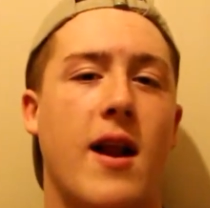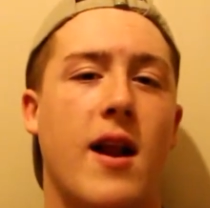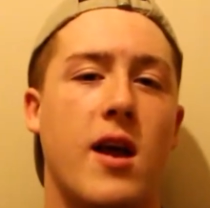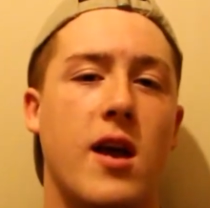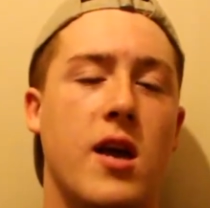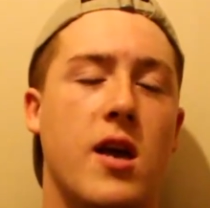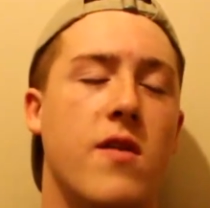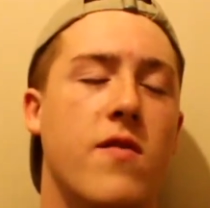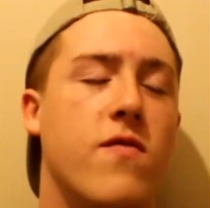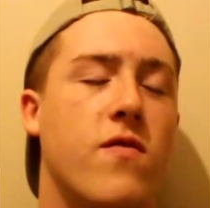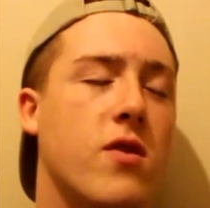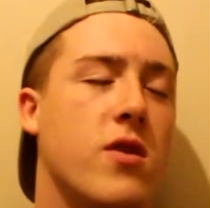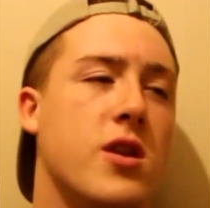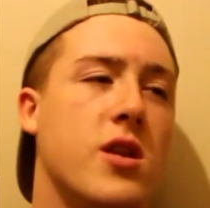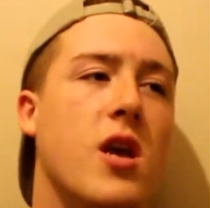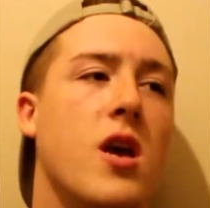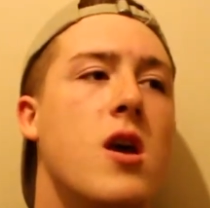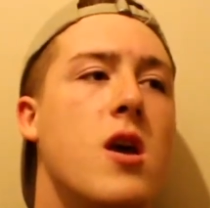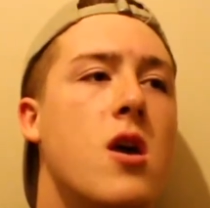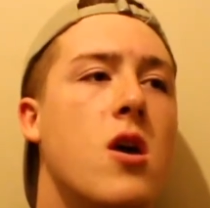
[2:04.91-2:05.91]
negative,
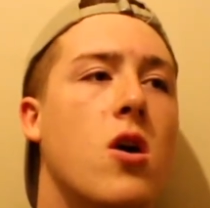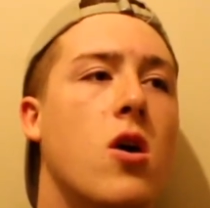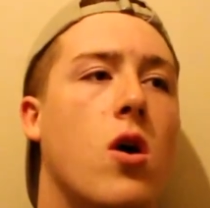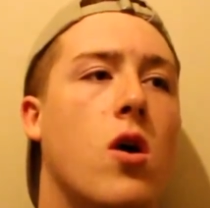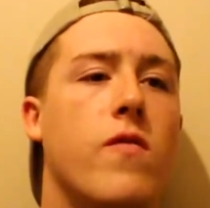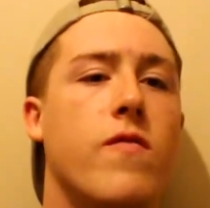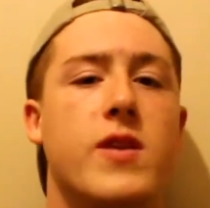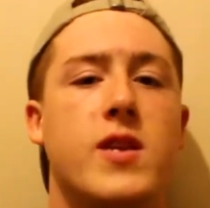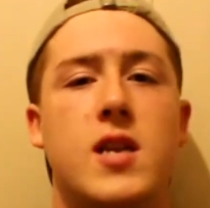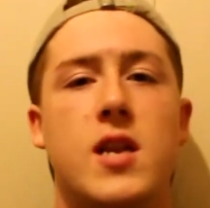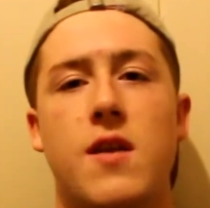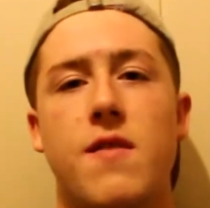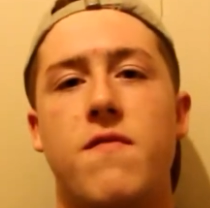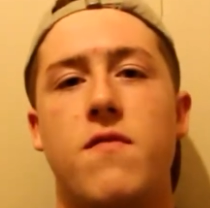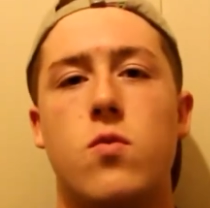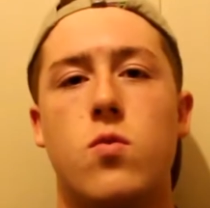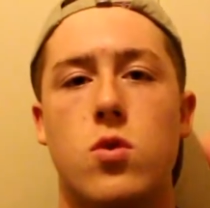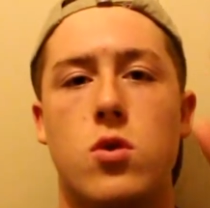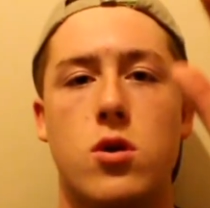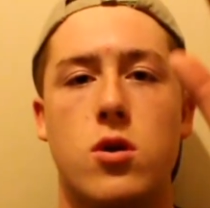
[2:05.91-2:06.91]
because obviously if
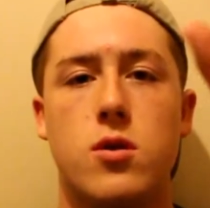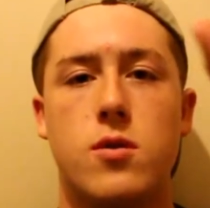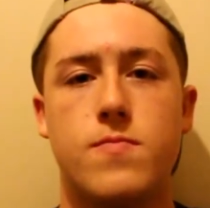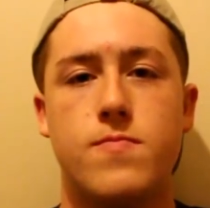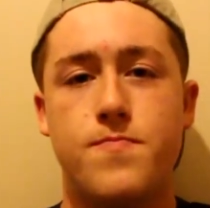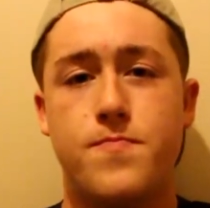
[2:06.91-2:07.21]
you want